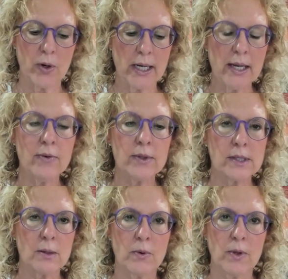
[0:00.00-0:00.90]
and even
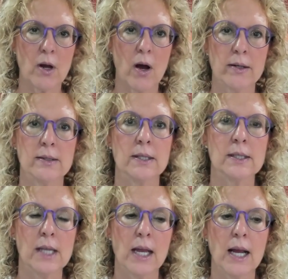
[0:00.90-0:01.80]
some of the
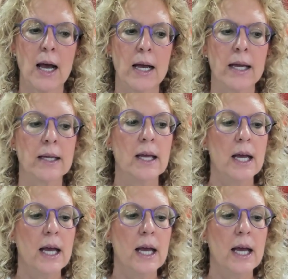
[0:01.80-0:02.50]
goddesses that I